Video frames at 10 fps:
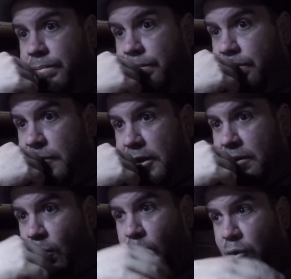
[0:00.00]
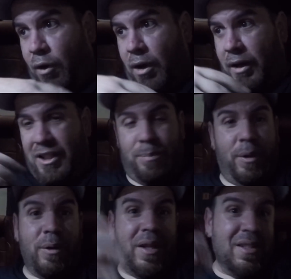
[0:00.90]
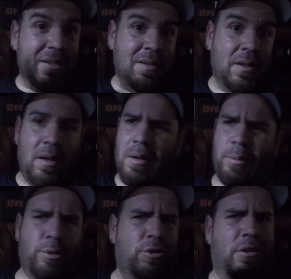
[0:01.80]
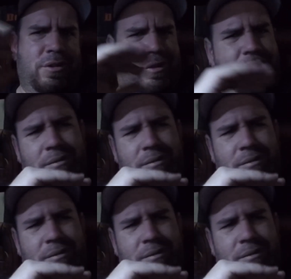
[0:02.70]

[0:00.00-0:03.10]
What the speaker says: just overall experience, Pro Chargers,